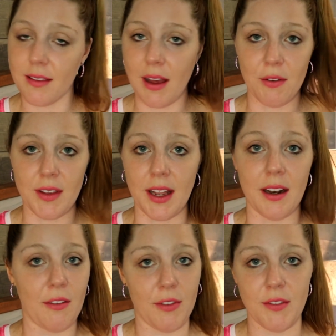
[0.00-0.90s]
That was it.
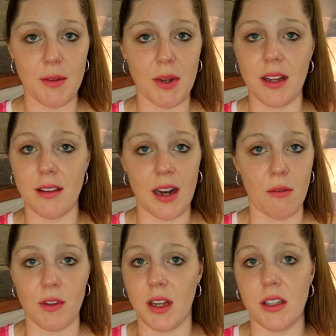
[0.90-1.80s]
15 minutes and I
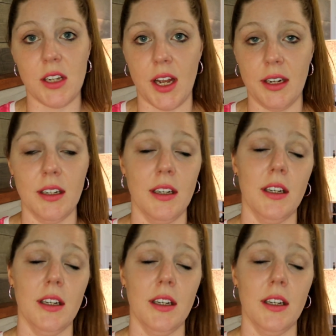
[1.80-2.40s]
was like done.